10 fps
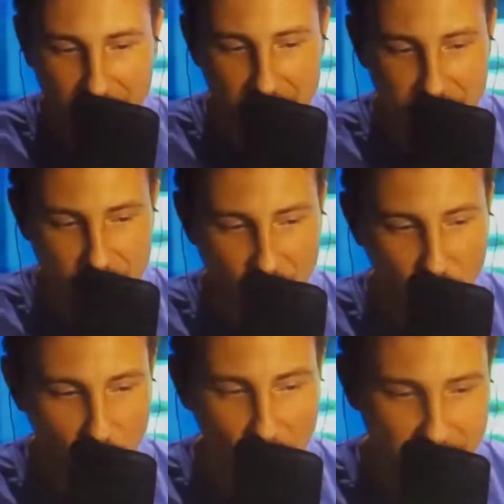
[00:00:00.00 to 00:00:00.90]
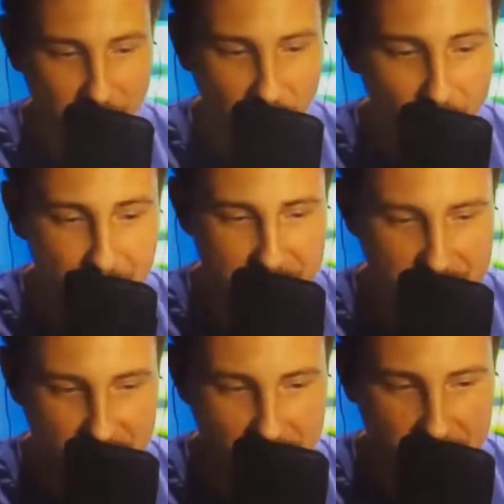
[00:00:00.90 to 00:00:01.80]
So when there are
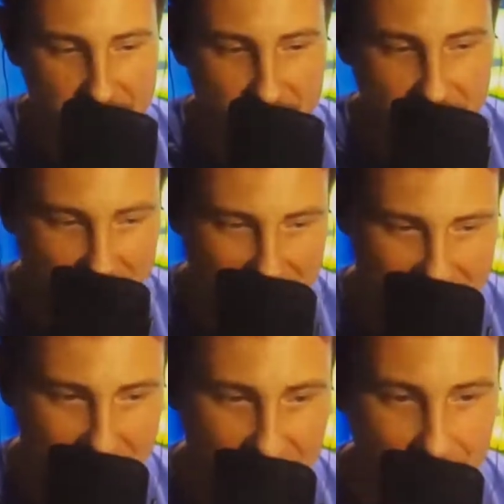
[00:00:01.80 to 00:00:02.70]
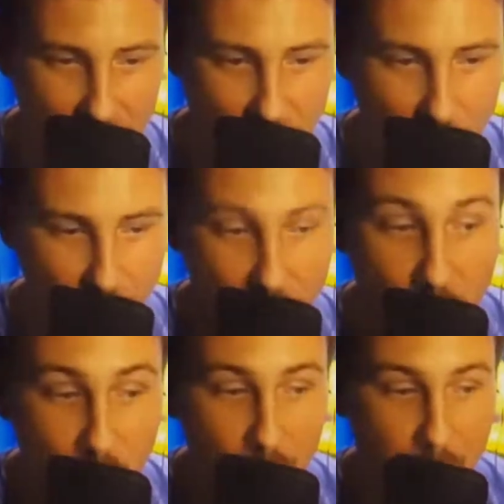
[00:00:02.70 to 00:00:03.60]
mistakes, yes, they can go,
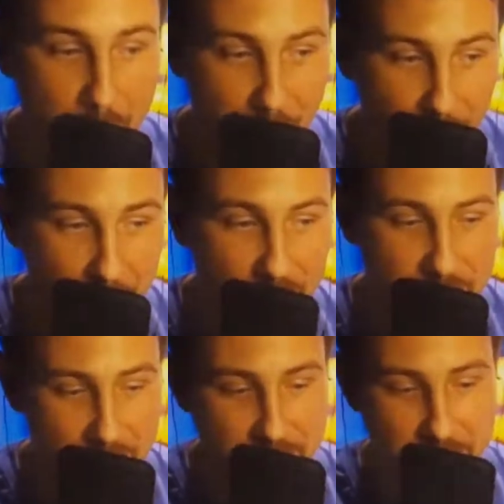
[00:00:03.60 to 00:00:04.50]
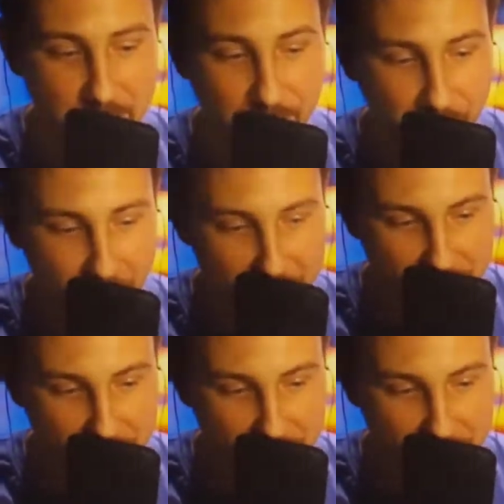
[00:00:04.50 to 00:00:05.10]
no, but remember they said disinformation is